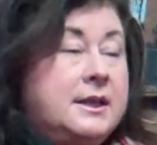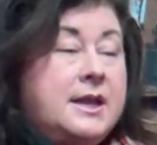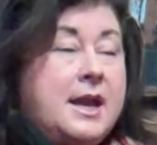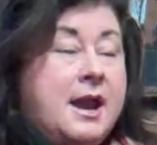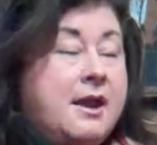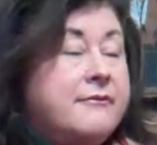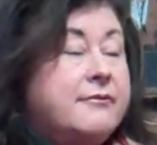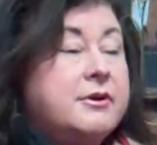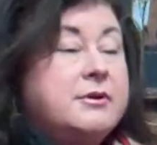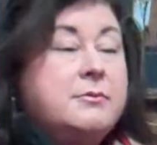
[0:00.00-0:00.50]

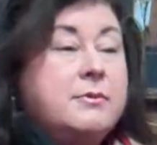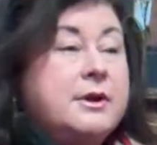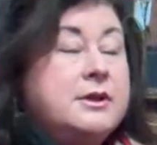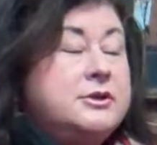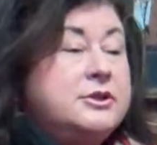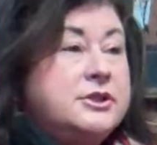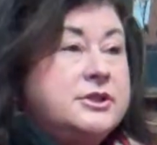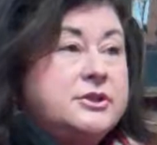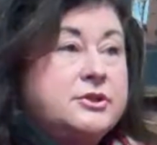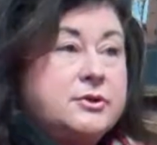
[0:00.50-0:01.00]
everyone
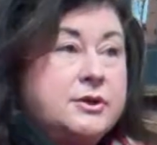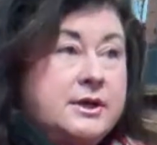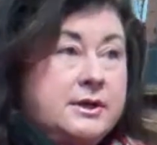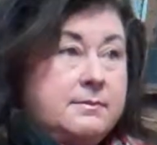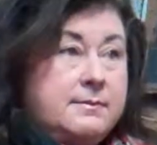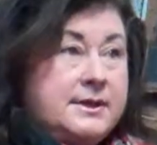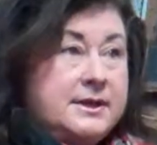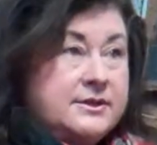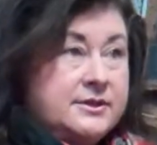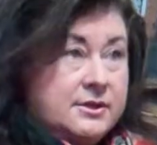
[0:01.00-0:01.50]
just treated
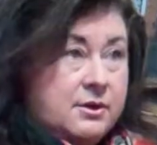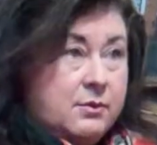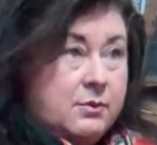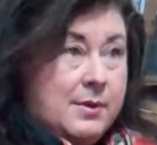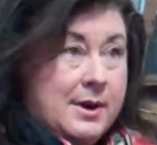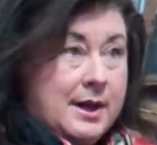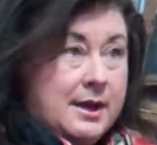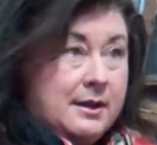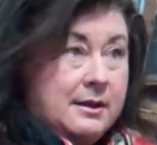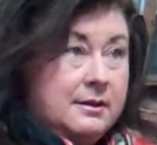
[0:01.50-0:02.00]
me so
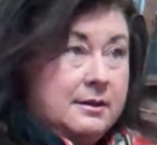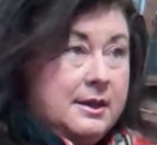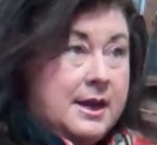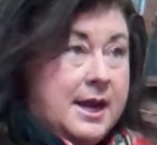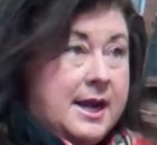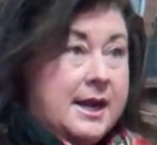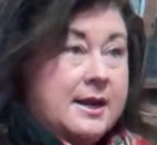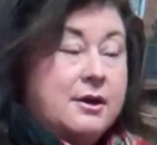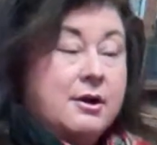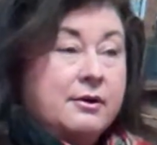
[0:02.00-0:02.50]
well
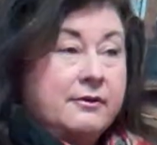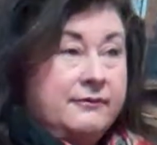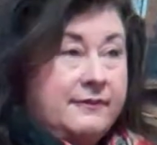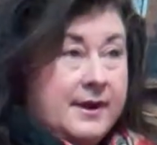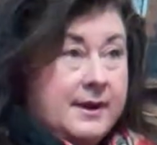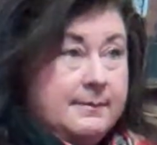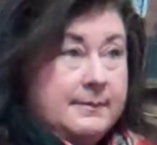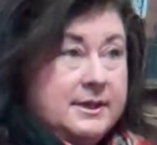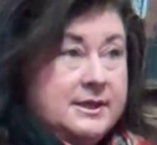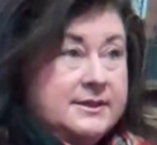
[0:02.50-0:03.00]
and our
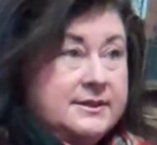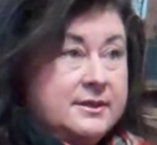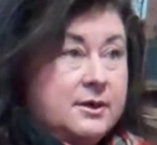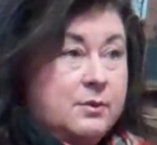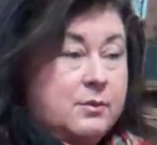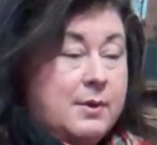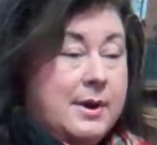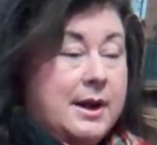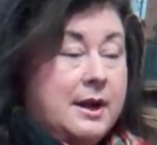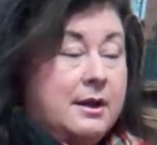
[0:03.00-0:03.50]
family so
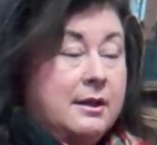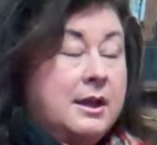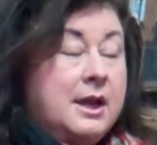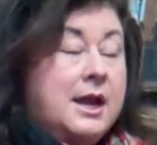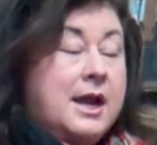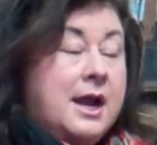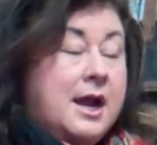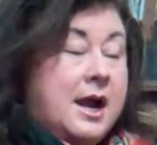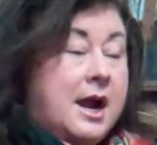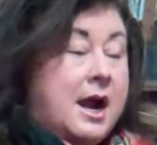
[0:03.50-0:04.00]
well.
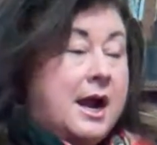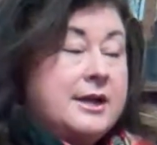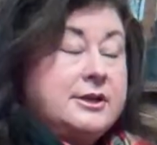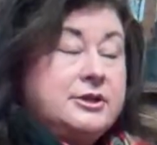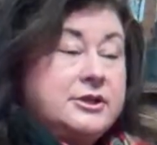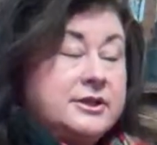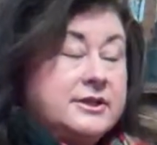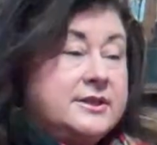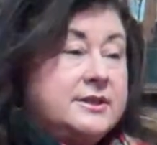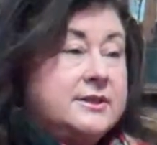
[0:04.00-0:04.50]
I
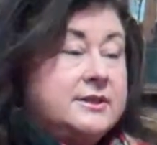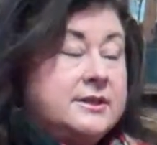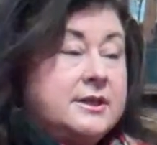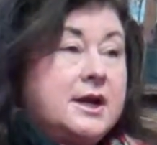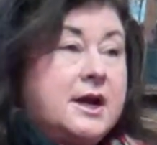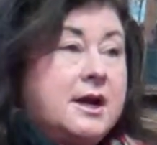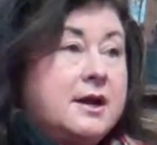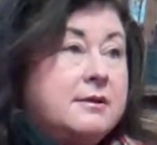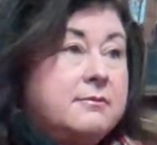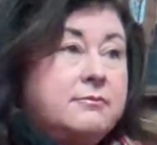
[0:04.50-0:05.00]
just
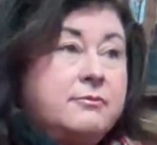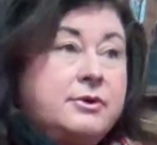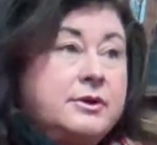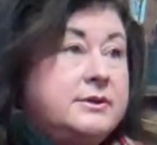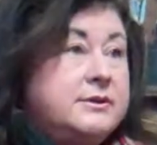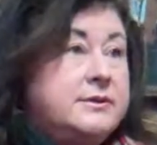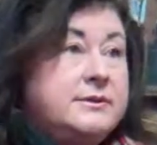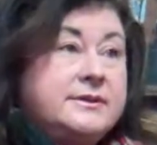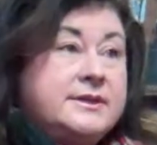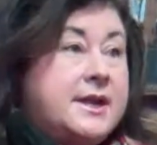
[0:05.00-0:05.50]

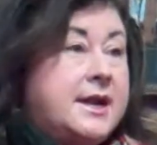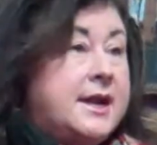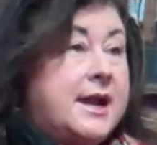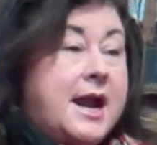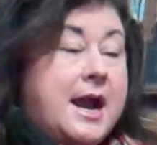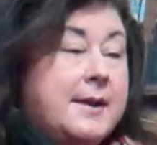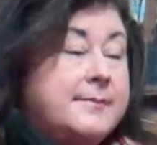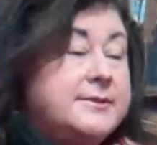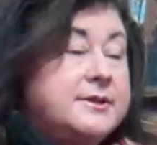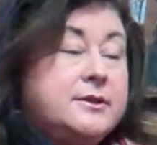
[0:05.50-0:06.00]
would say
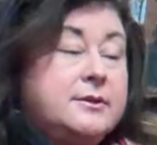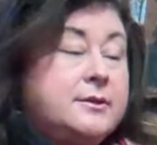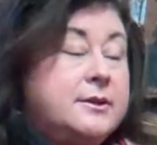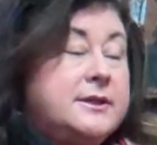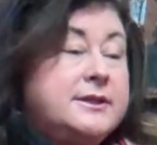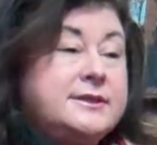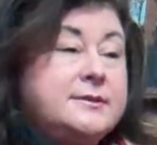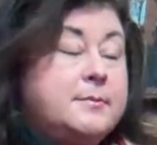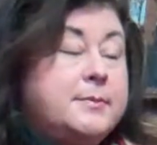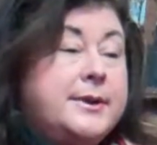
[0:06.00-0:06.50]
absolutely
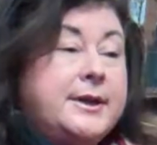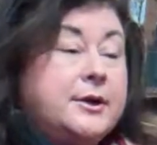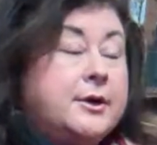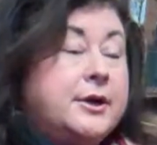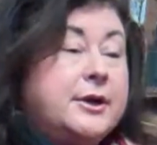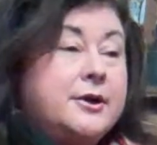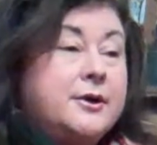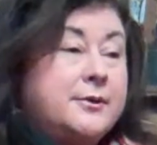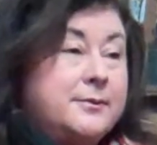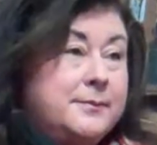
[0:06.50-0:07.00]

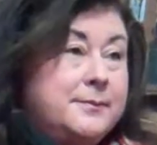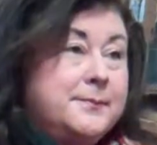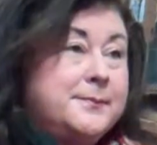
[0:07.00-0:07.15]
superior.